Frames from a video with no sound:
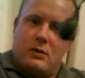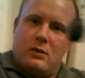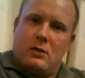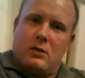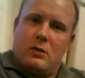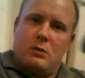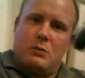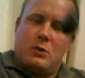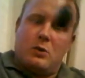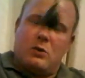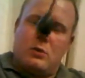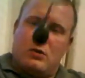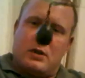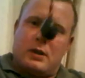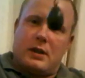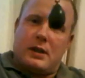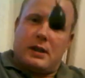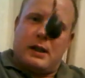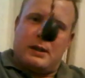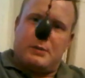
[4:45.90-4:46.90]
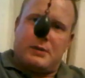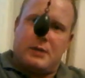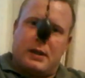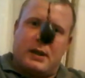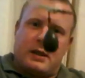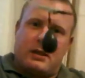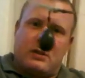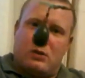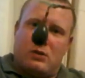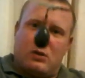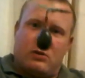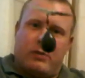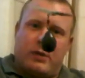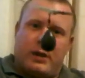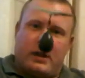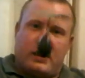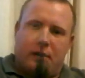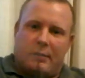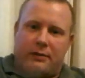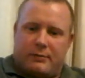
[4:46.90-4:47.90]
Normal clip to lead core
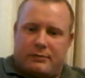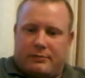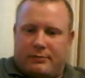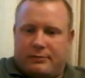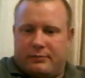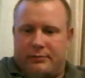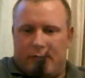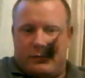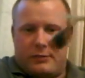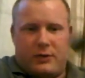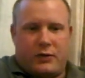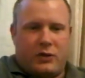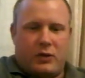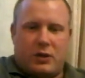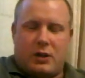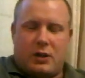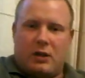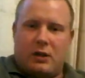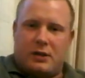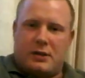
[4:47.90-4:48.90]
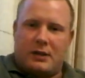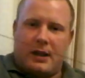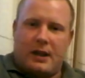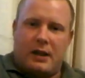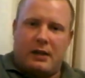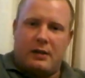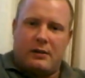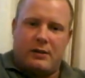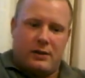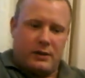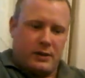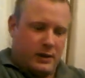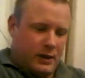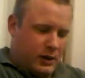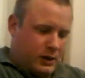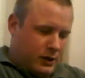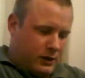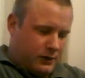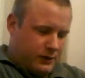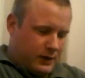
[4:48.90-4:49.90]
rig. You've just cast out
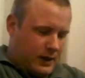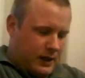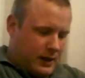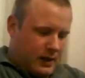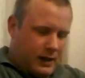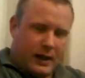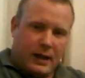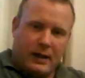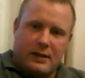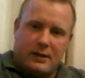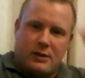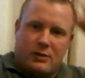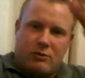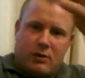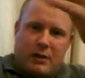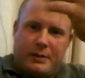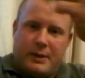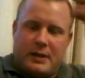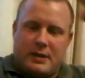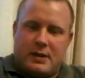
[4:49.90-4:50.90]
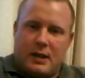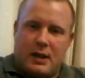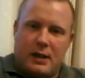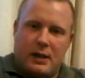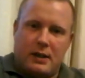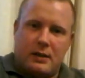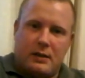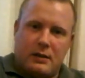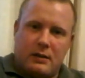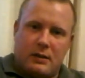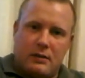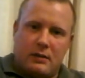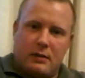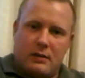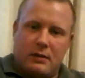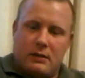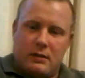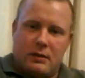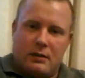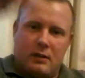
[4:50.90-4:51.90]
and you've now had a screaming take,
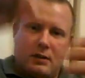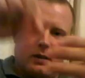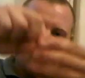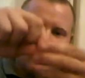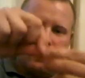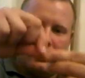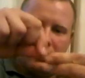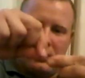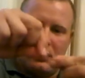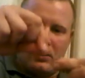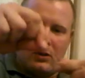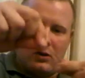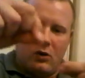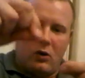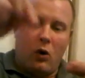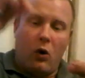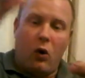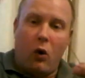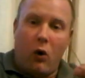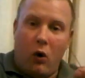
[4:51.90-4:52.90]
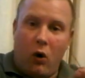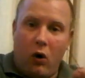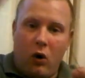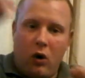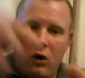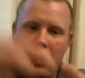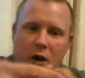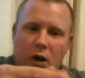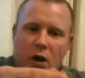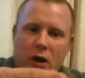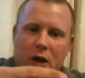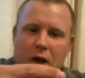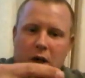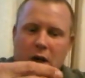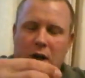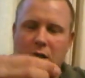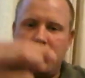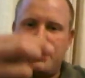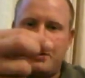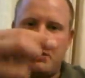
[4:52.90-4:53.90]
or
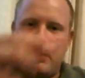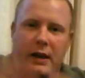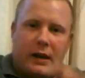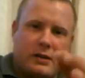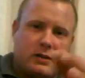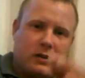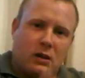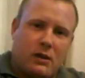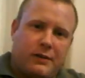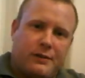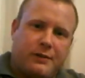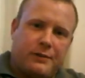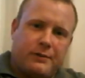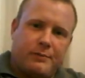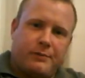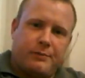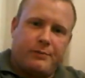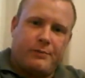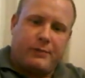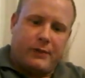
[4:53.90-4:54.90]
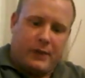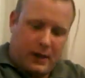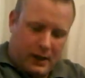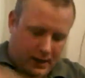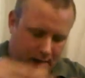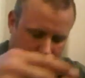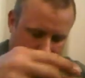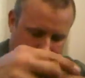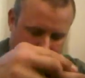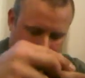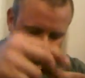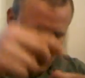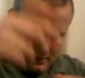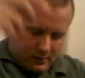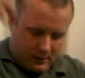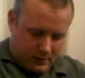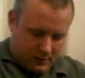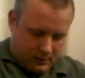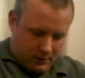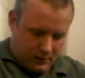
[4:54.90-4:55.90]
you've cracked off, and
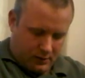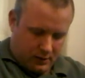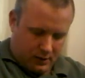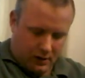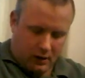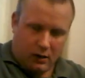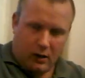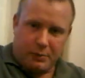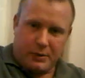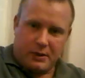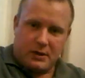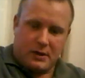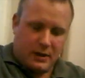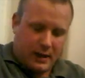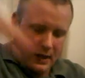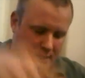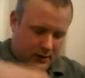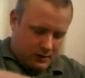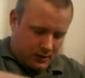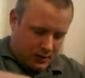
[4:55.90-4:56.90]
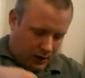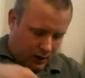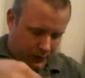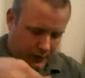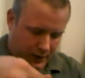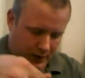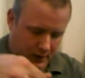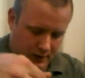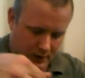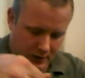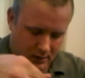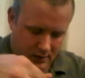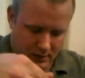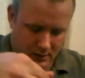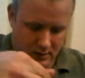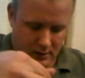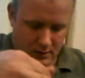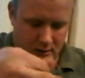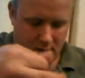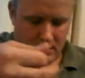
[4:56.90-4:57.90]
the carp is now towing
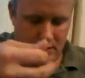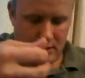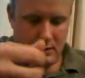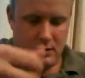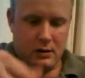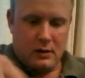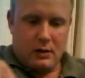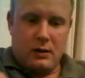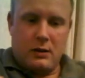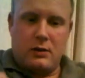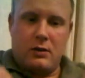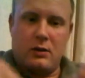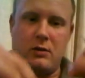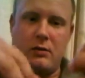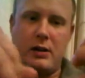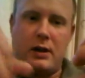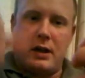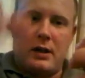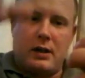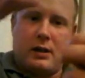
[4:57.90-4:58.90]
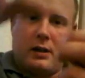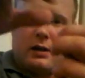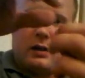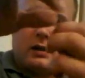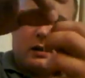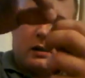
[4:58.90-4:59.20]
the rig